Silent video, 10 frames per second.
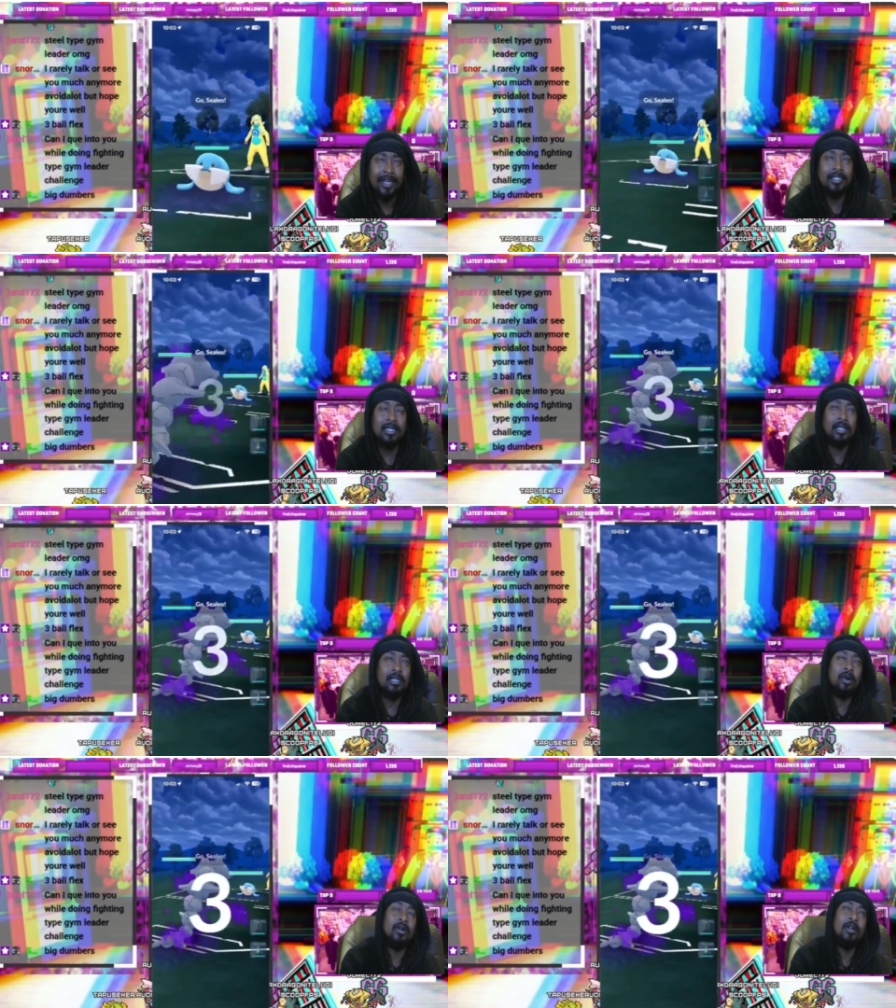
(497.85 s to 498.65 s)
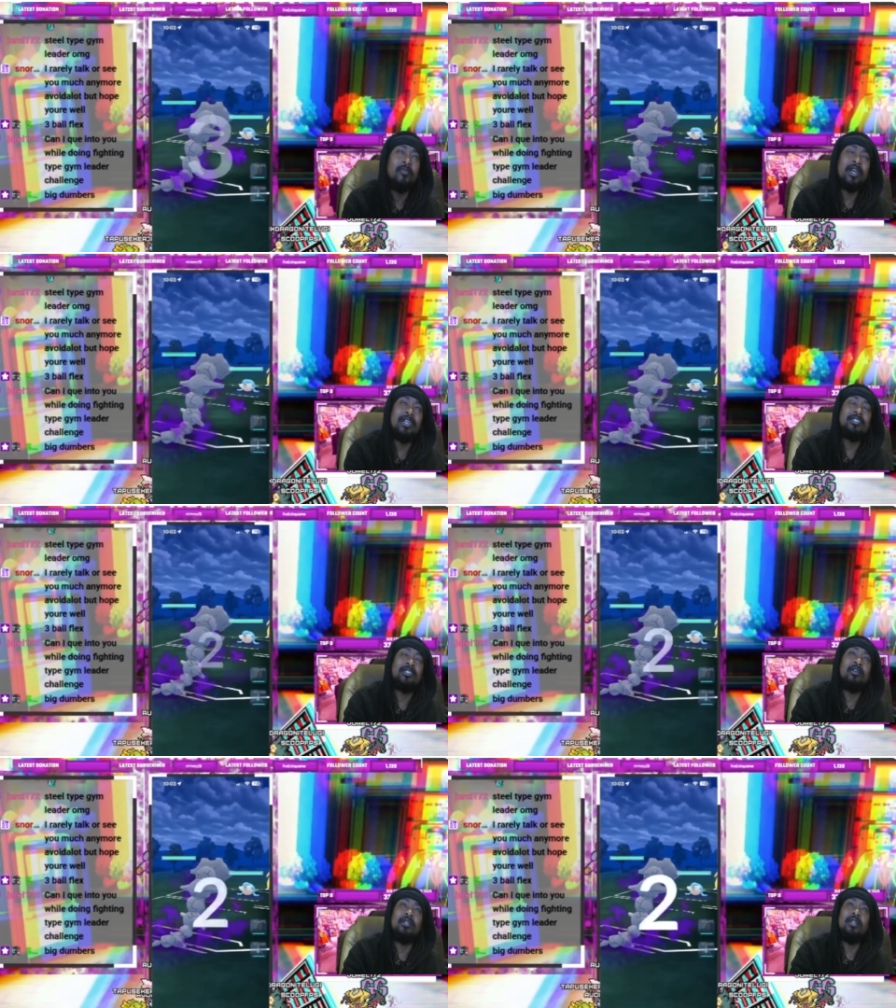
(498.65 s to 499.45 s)
Celio. Not
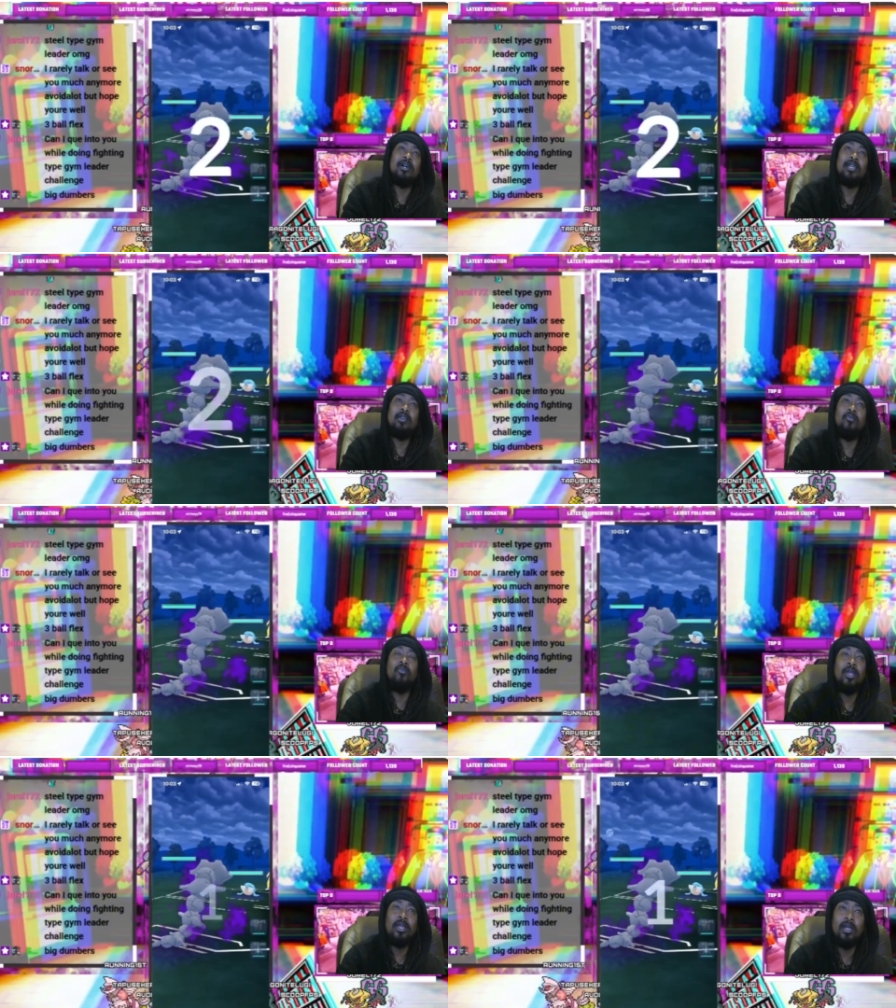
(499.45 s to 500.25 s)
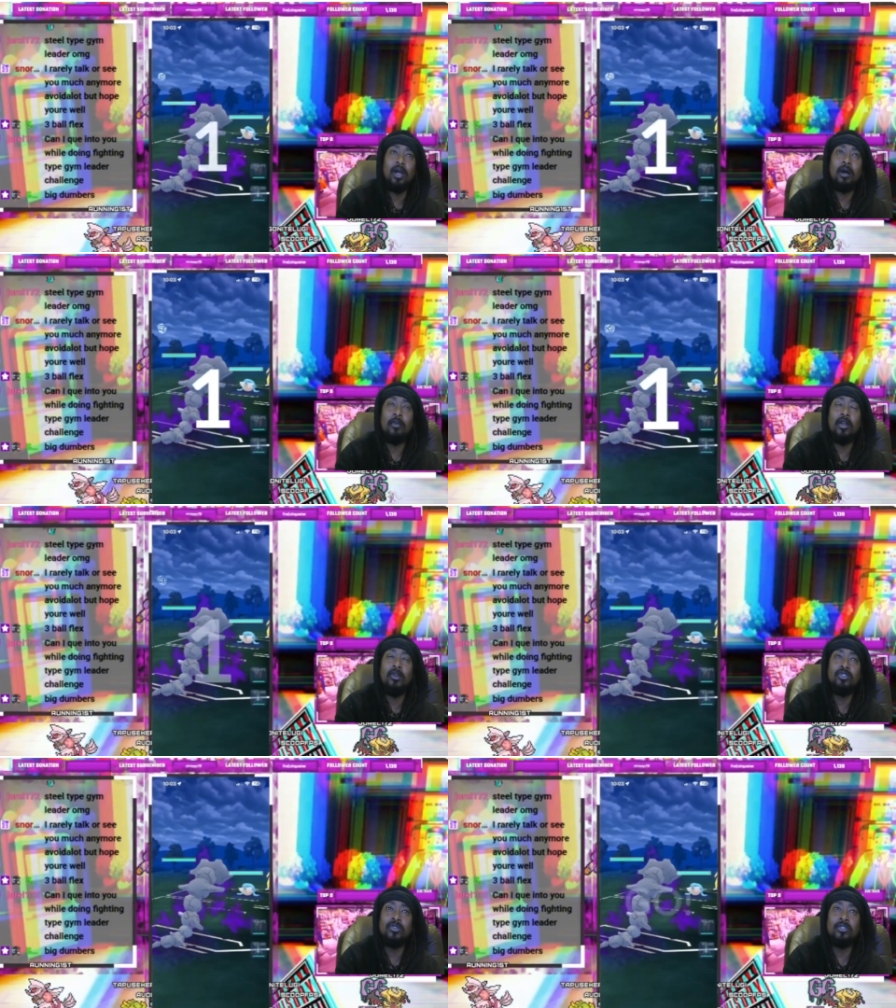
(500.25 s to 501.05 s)
necessarily lucky. We are
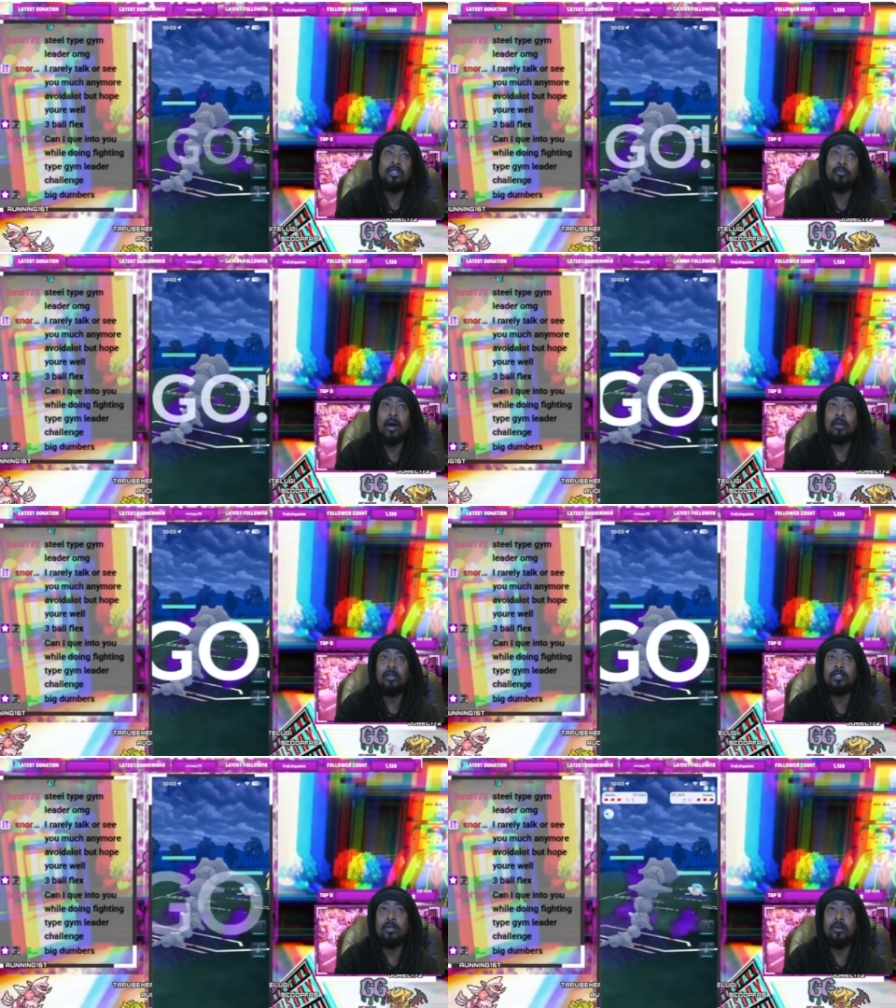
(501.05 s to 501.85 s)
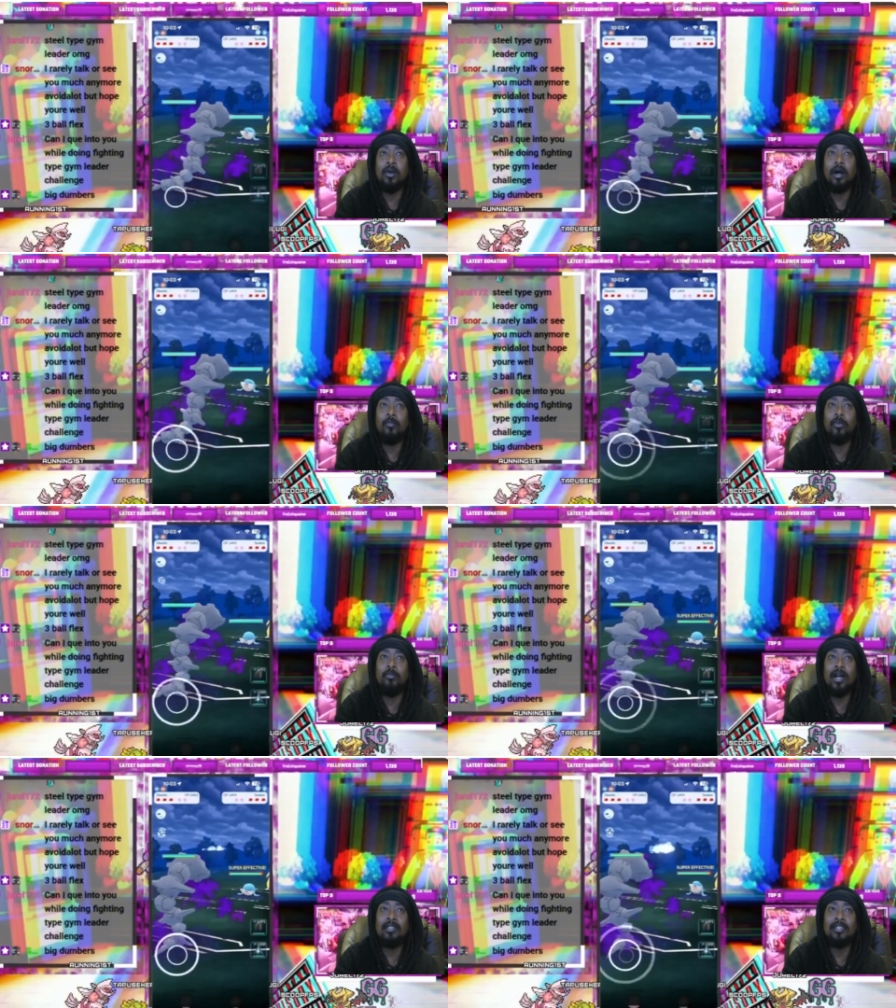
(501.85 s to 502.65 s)
neutral to the Powder Snow. The
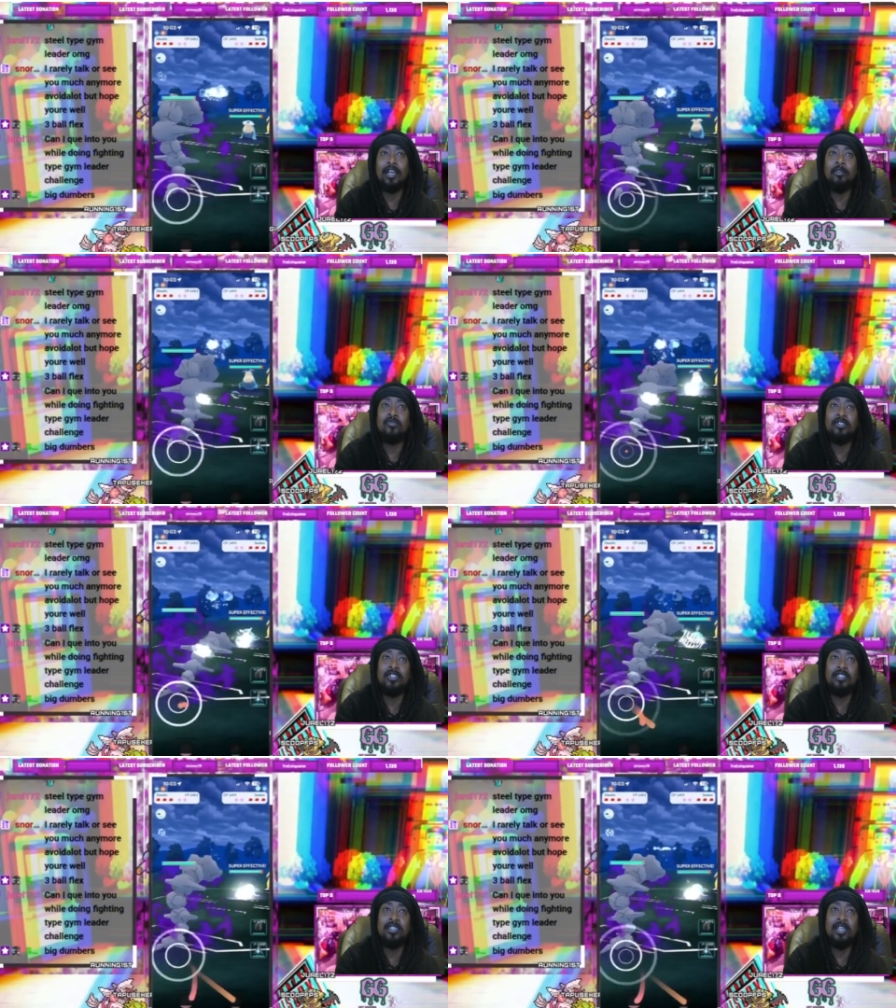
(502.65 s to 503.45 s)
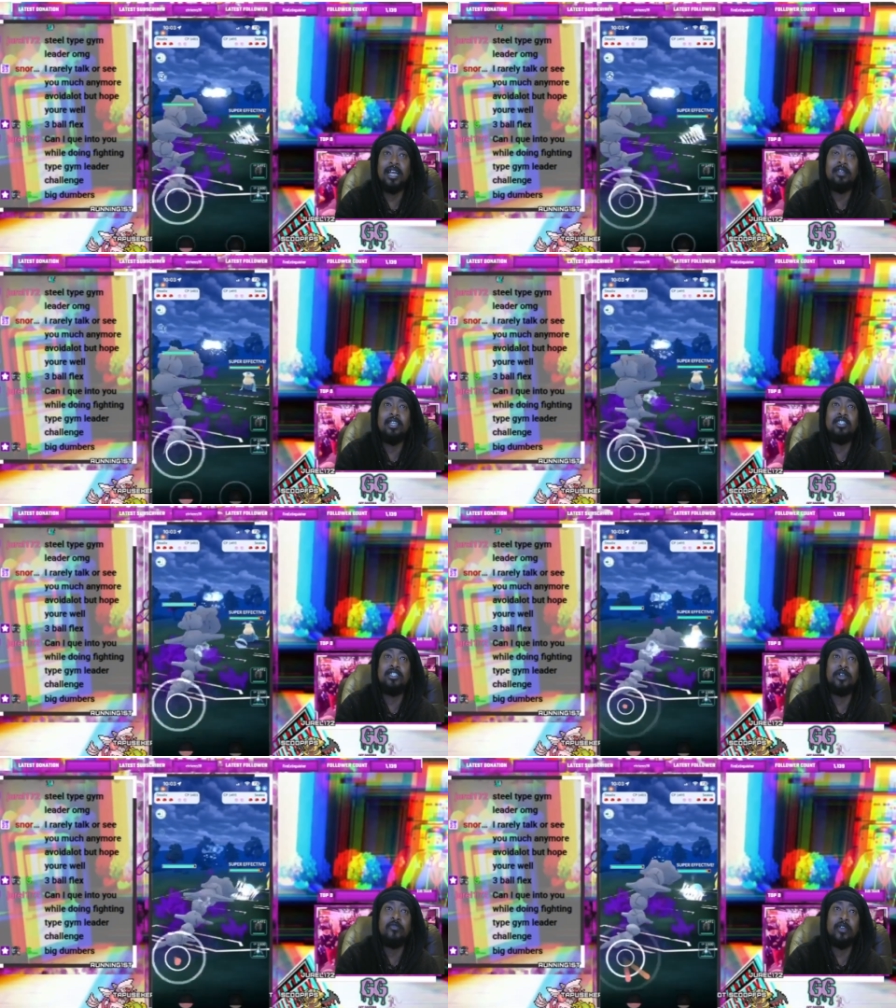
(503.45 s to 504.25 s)
Body Slam is resisted, and the
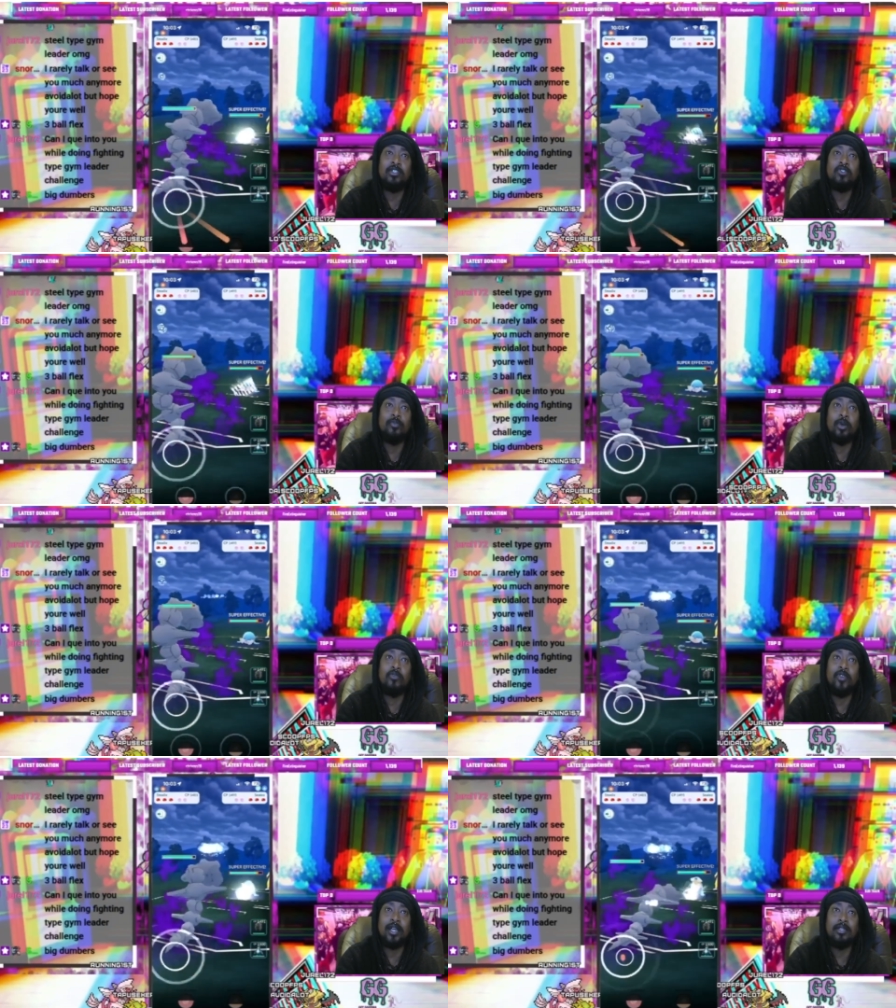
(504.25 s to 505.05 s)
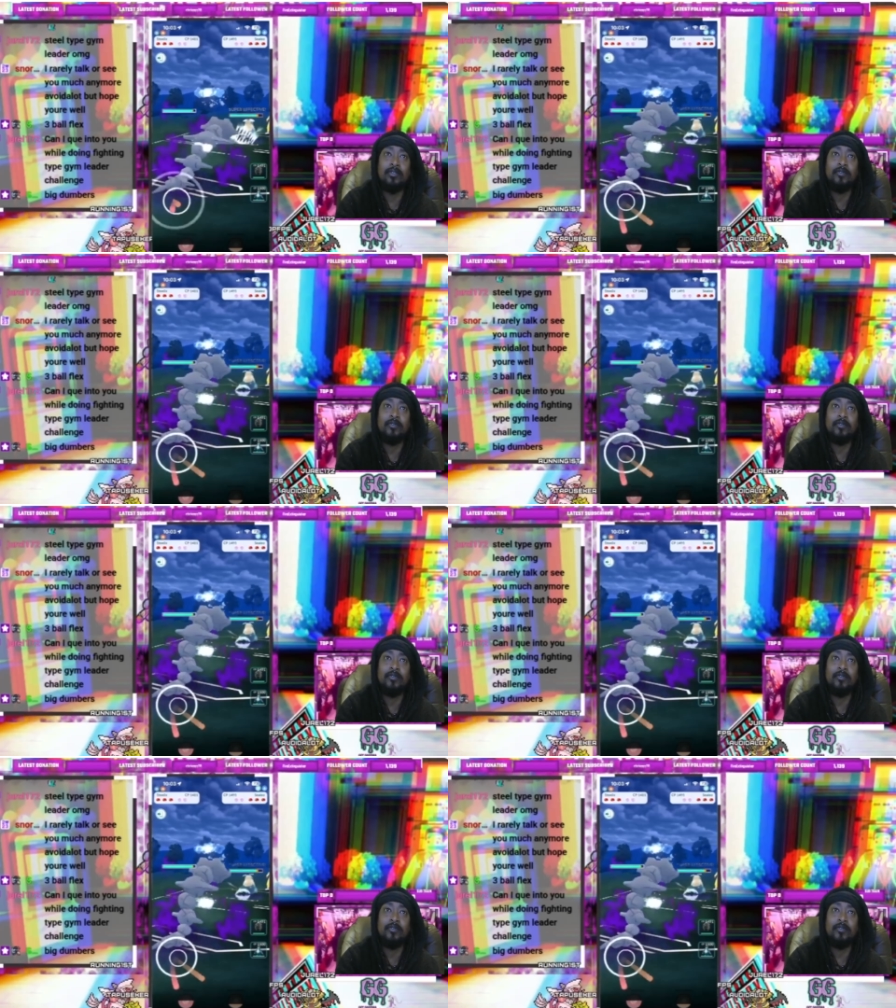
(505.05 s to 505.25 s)
Surf is super effective.